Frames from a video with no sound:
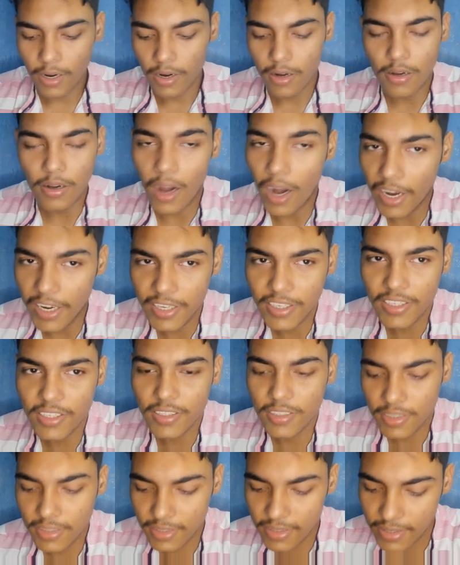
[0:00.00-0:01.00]
write
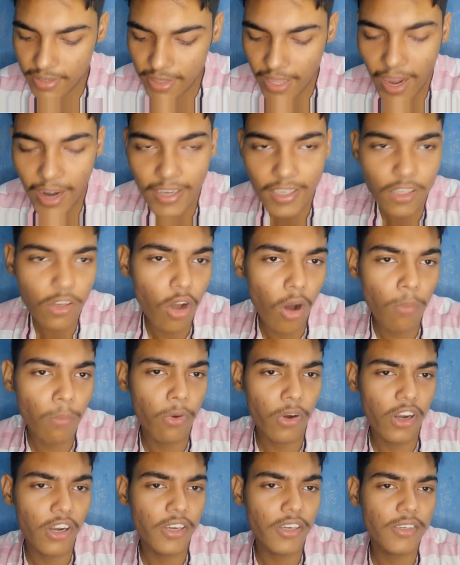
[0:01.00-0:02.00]
that
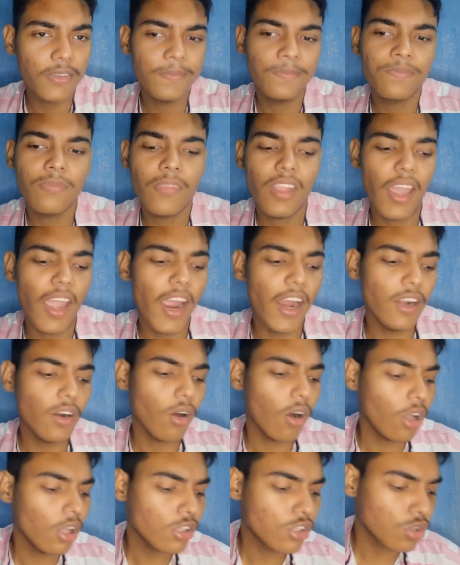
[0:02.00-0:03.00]
component and
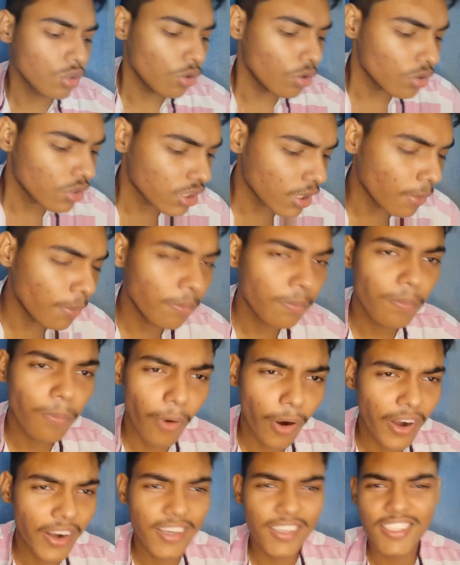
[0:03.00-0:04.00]
also some
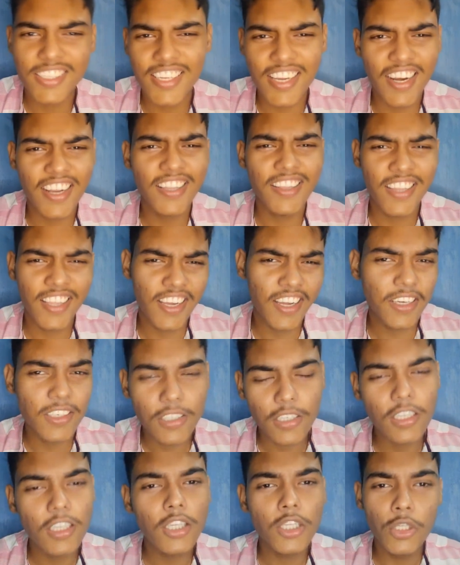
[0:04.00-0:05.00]
points here and there.